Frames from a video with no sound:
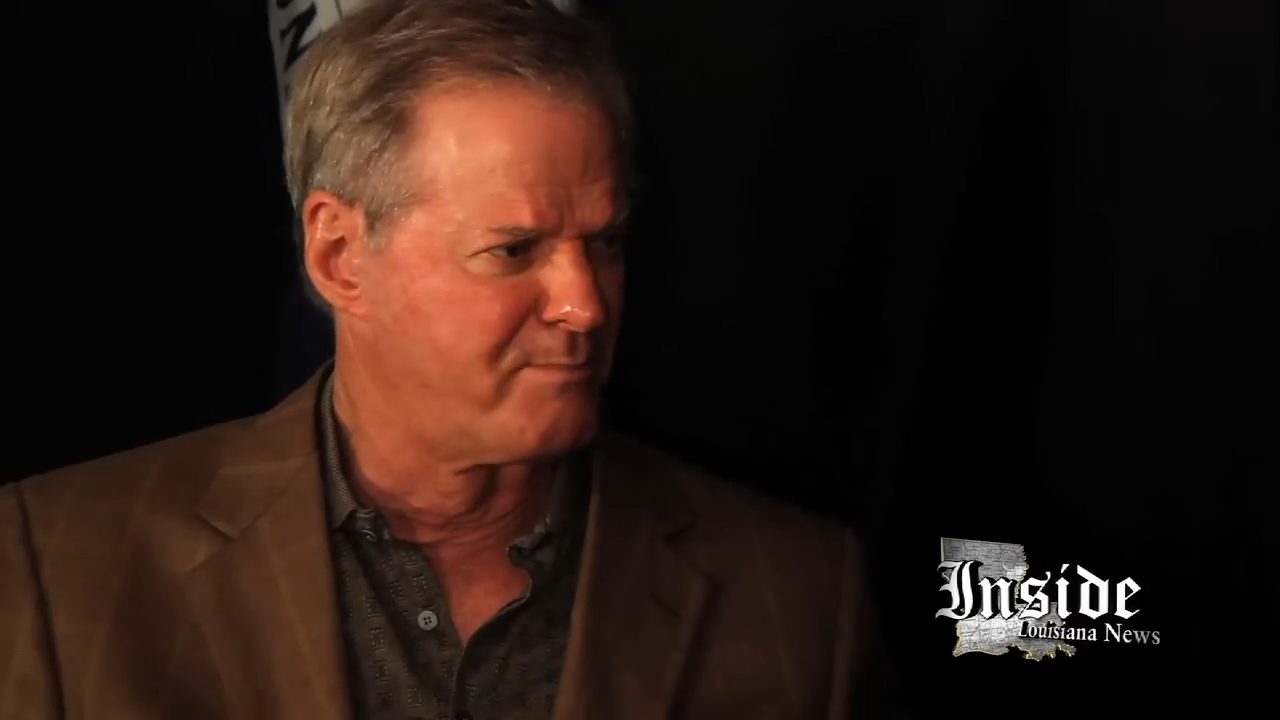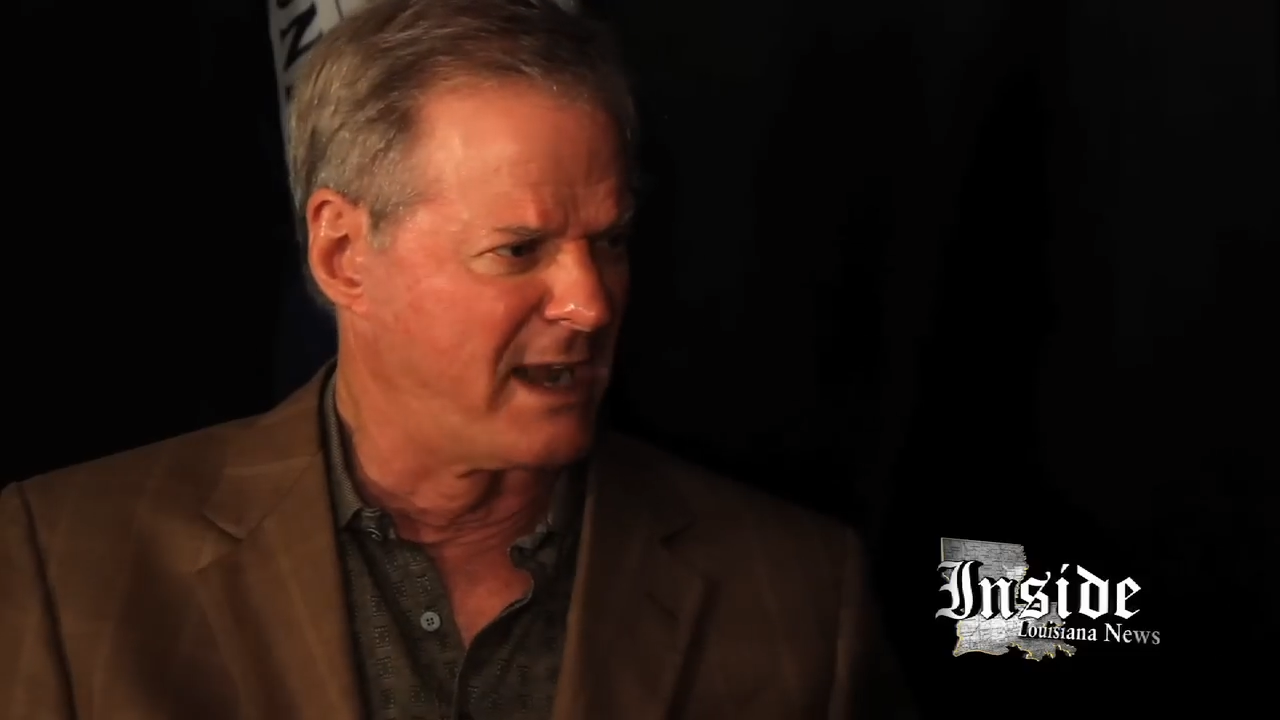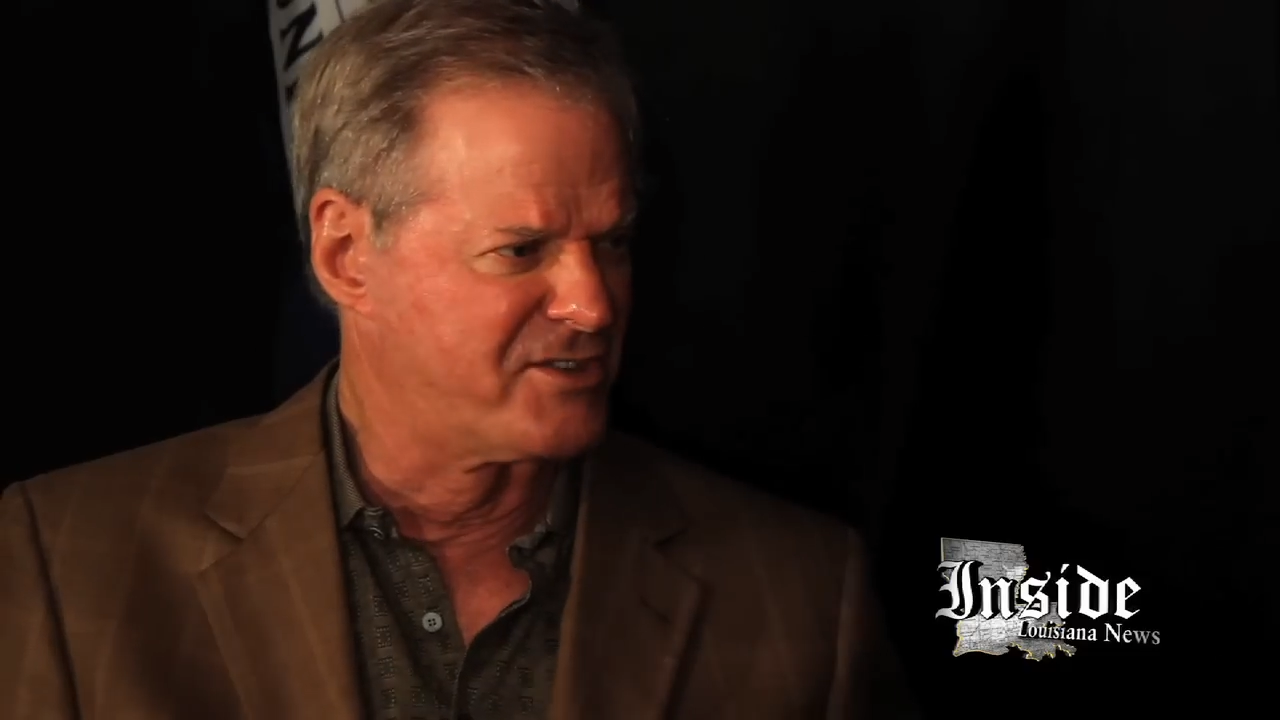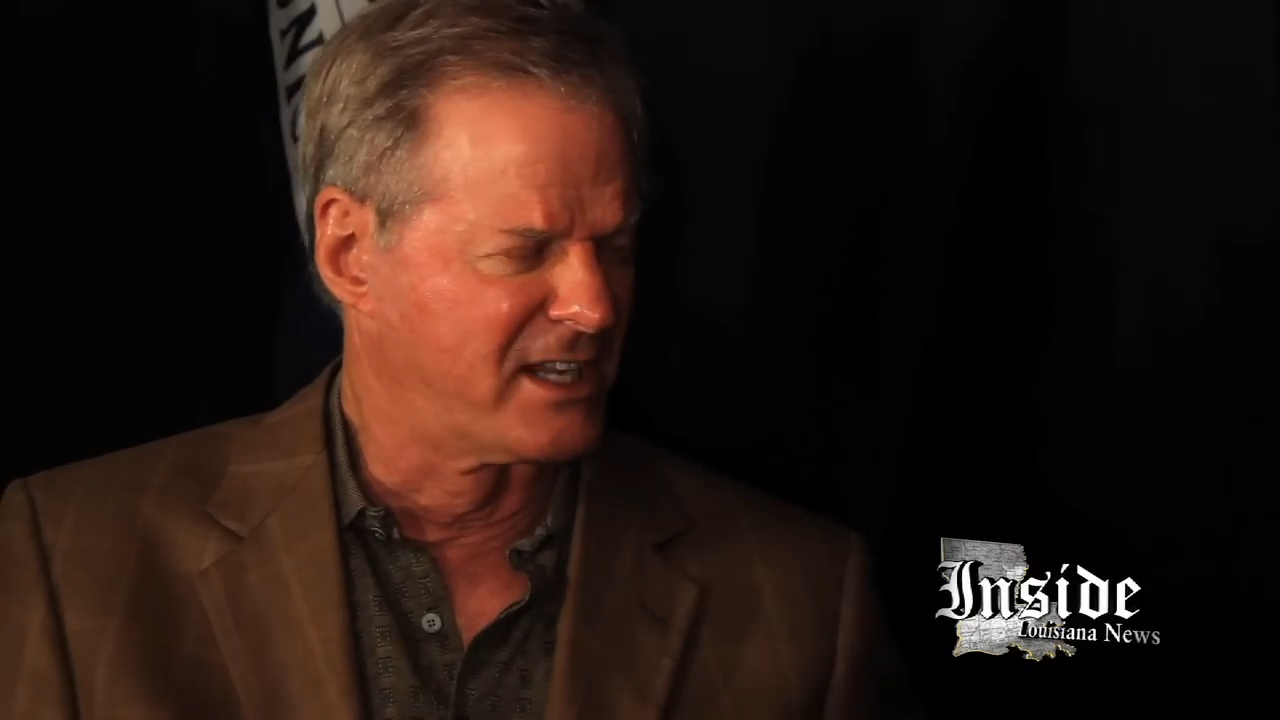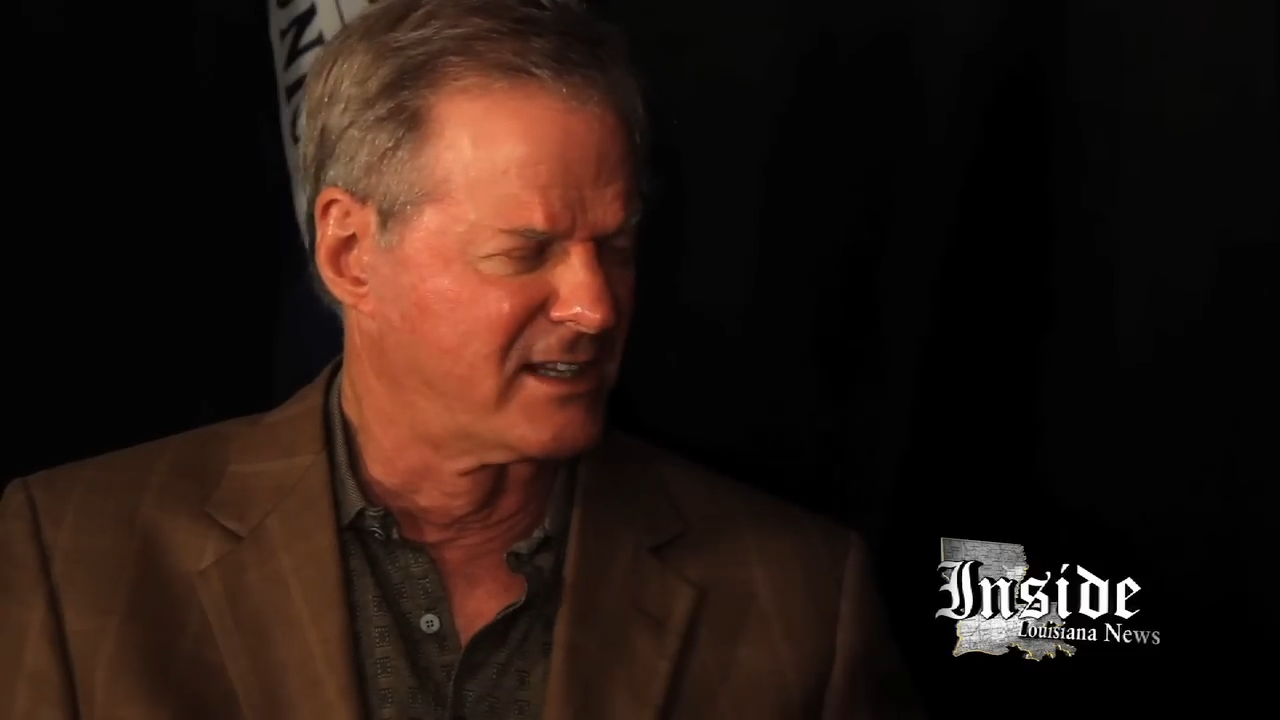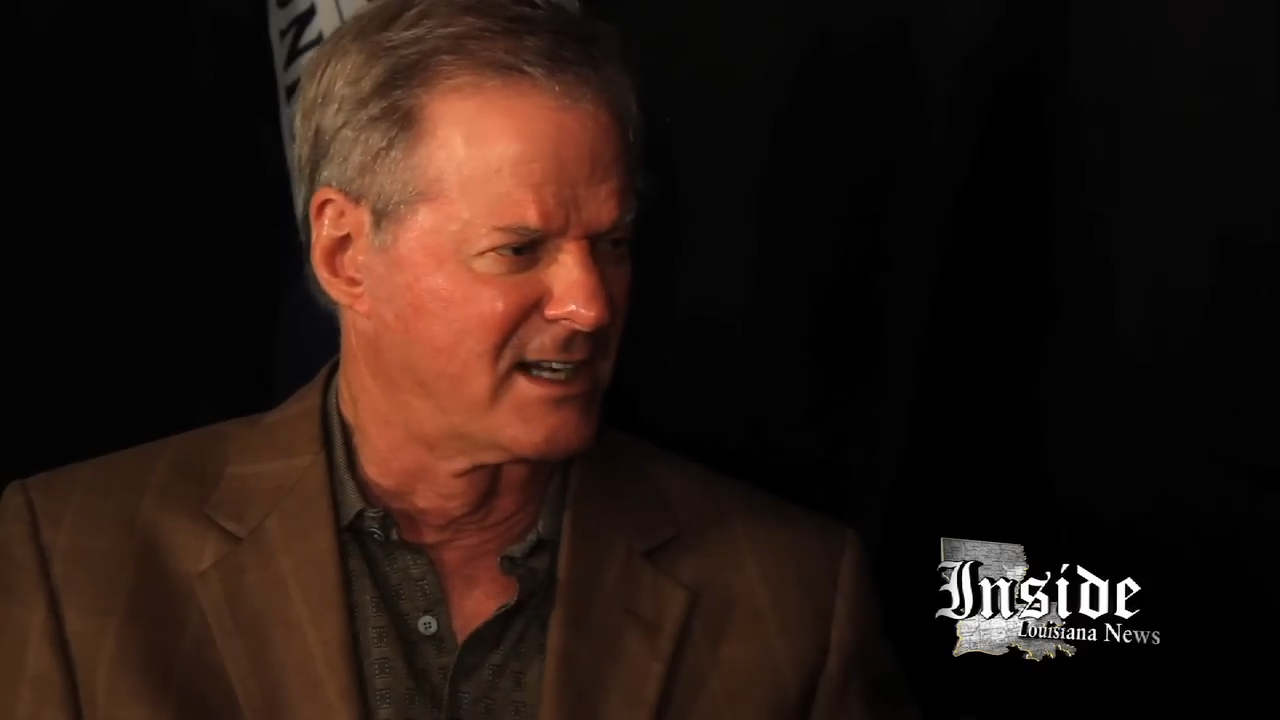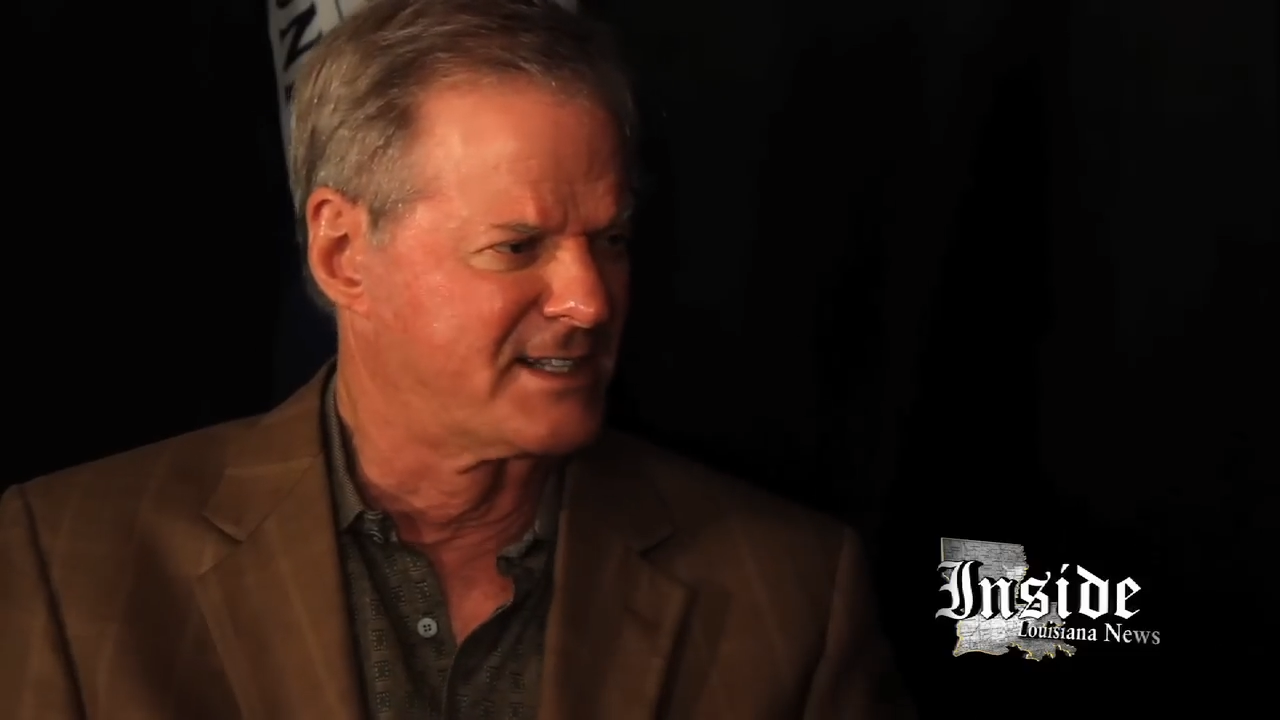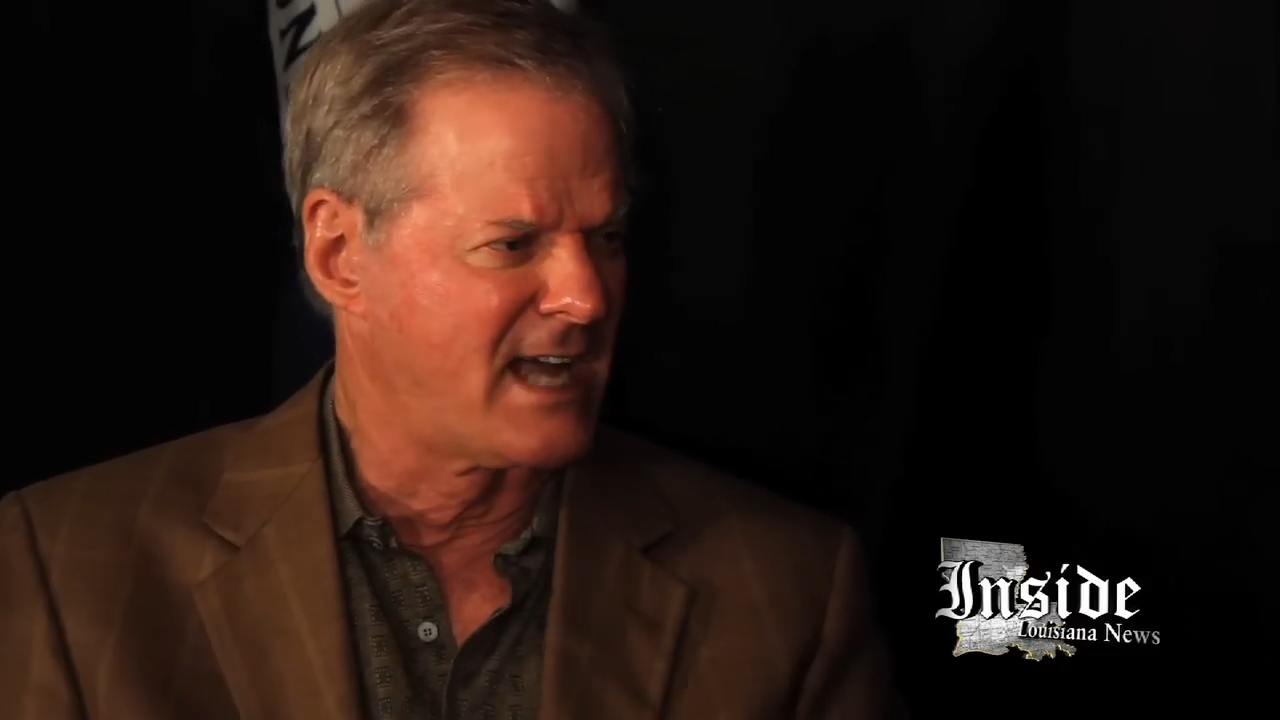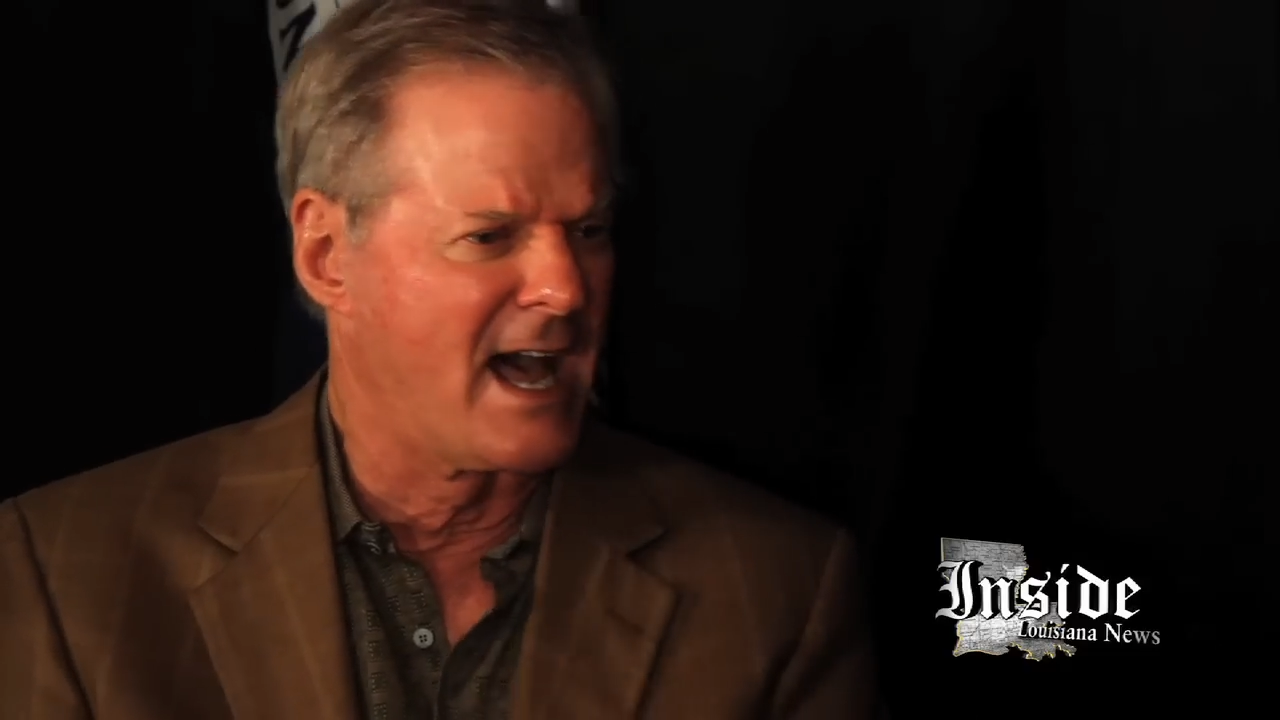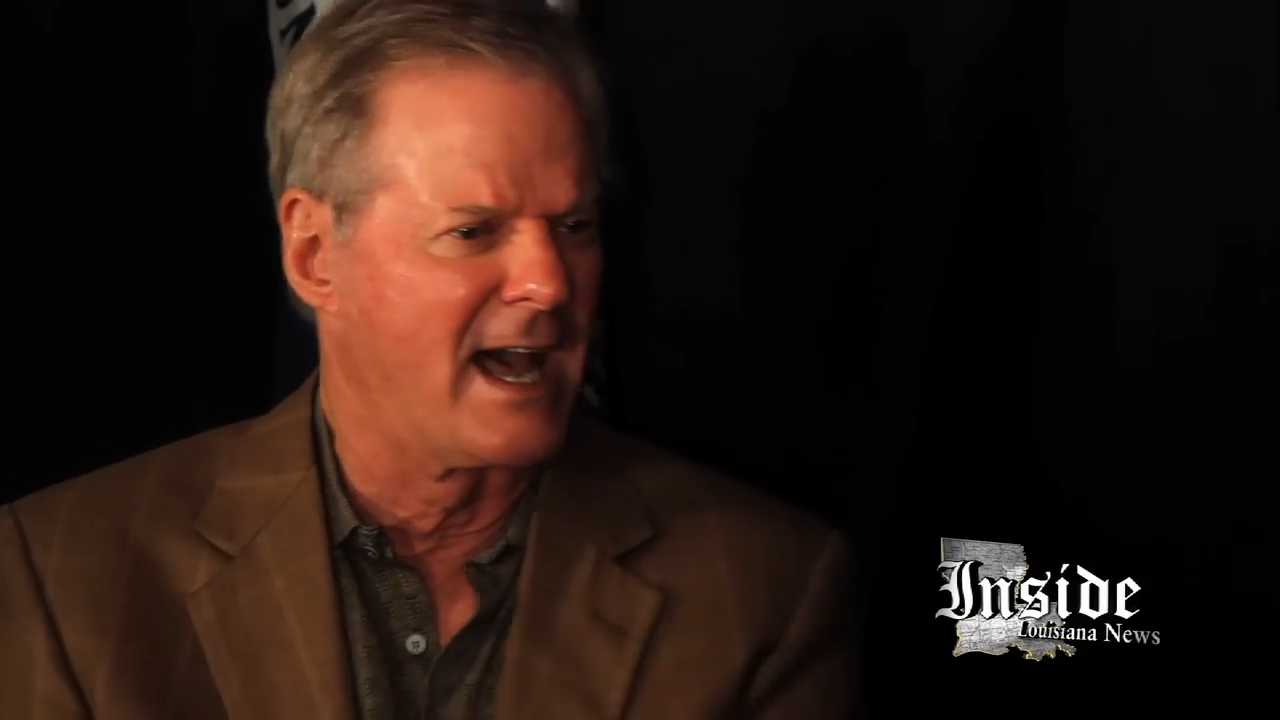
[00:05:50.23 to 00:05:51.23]
basic little
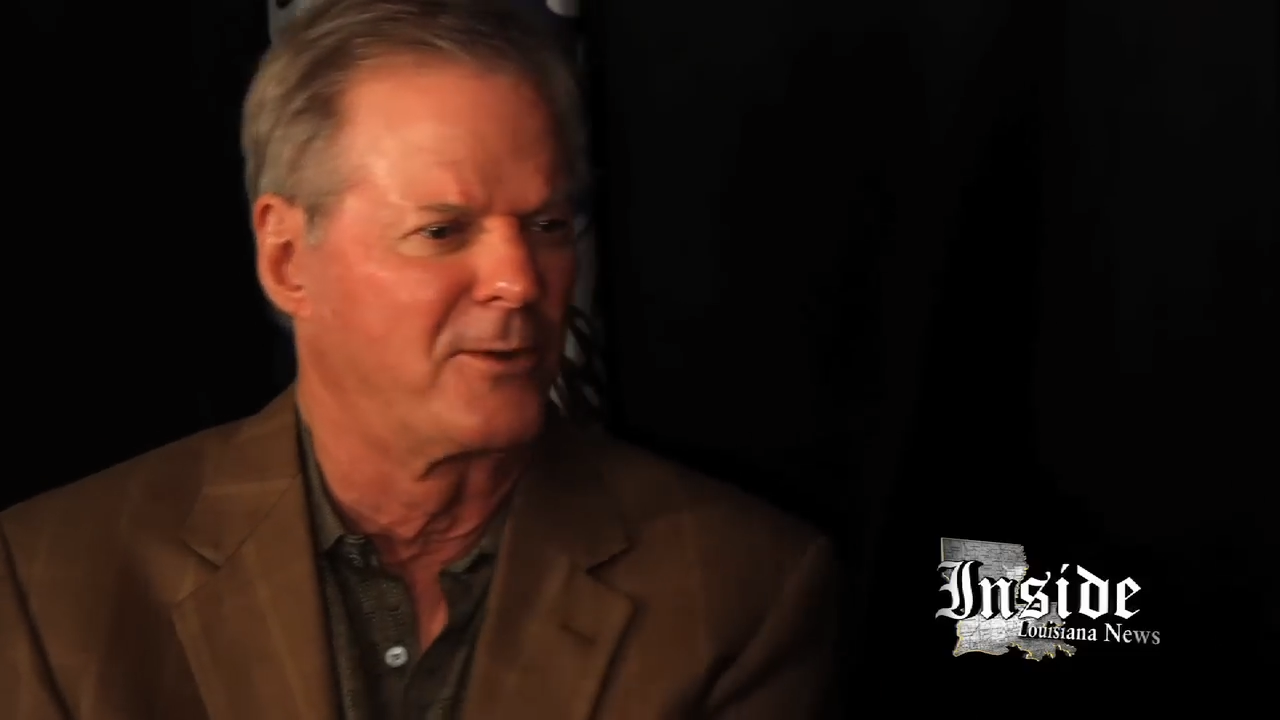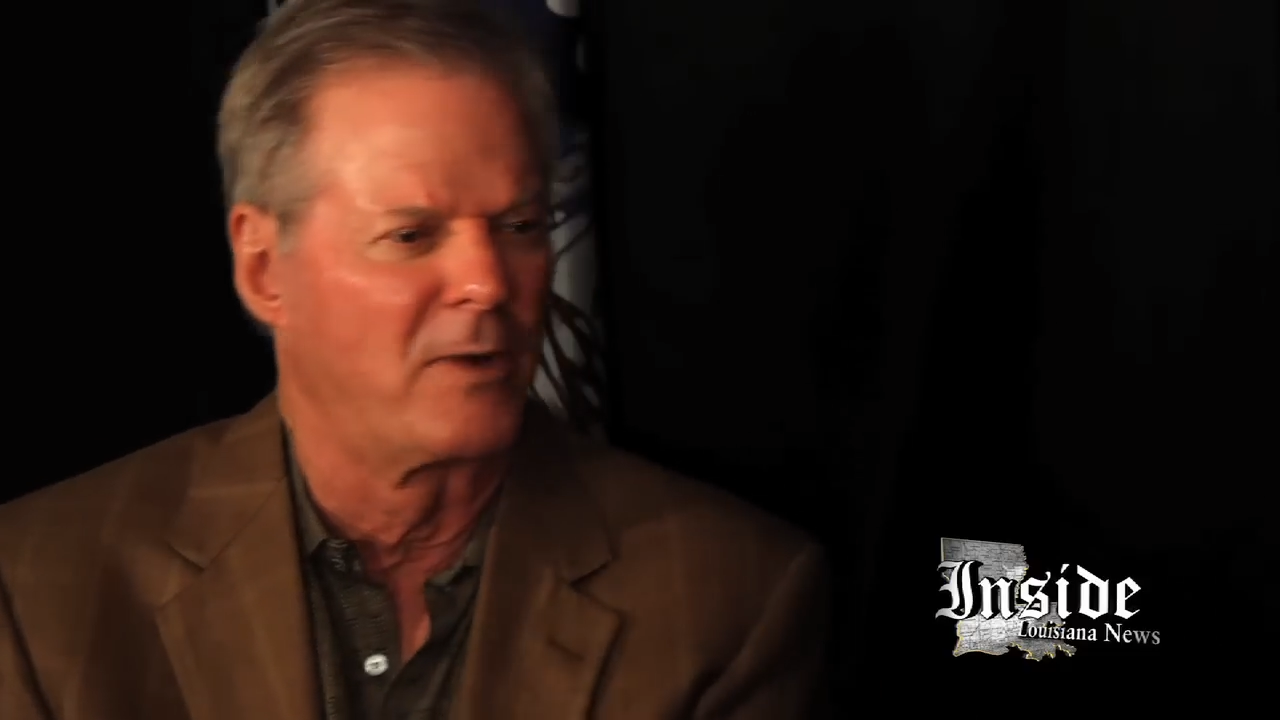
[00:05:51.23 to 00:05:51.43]
Thai